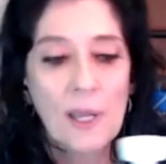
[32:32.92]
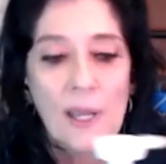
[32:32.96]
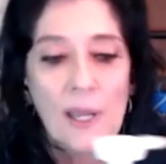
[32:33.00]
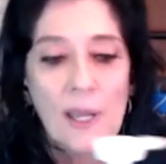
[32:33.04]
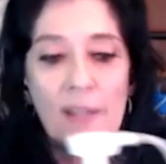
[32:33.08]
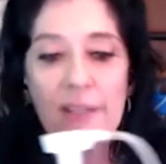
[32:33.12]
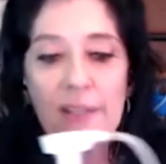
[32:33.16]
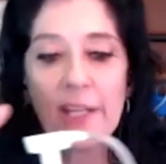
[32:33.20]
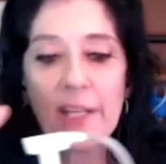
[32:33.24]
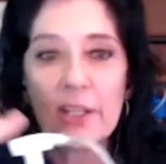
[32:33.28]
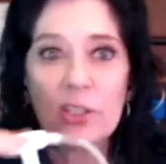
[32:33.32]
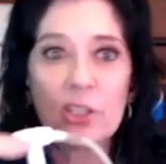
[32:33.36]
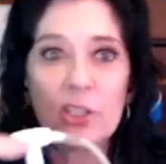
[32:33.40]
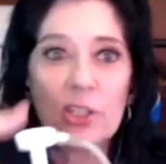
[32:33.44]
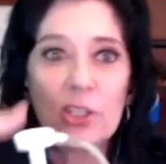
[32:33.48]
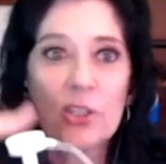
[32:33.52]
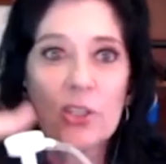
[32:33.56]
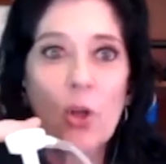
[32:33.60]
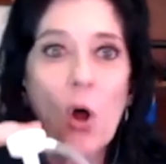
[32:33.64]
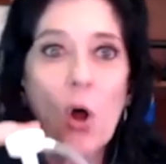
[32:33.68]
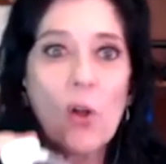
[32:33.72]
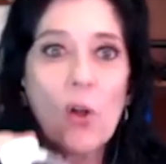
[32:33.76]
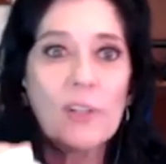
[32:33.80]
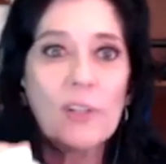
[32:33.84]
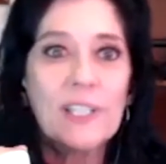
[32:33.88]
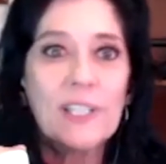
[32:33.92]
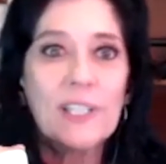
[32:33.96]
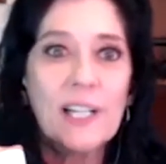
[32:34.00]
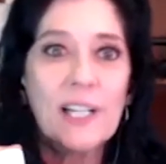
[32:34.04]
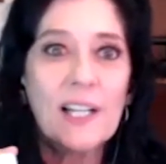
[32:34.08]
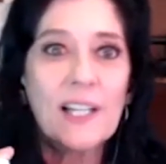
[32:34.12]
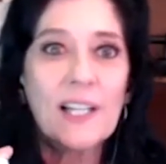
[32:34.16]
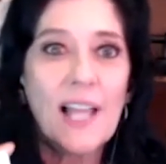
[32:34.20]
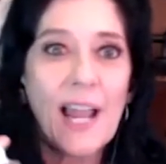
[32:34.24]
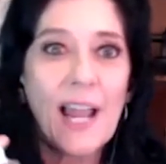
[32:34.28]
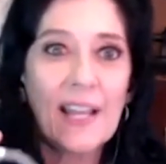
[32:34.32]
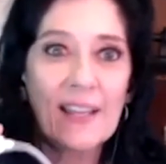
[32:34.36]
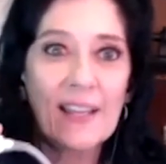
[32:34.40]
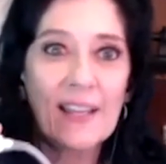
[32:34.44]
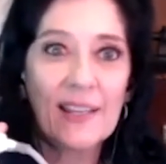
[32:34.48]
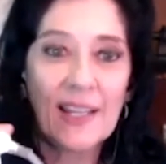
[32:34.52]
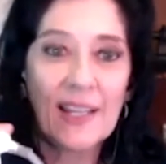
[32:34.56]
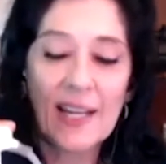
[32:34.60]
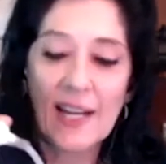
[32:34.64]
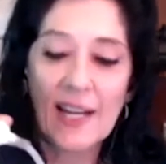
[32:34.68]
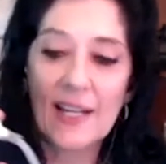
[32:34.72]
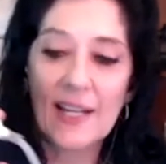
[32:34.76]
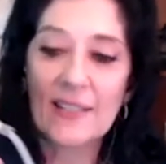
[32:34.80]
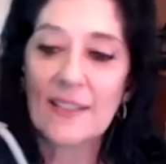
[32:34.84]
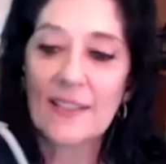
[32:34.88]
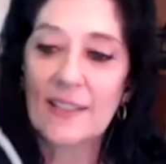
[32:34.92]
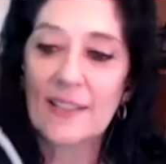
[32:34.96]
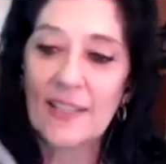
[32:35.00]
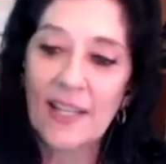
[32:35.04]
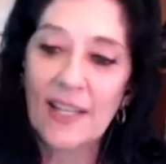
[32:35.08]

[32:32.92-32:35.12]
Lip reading: that are just holding it like this,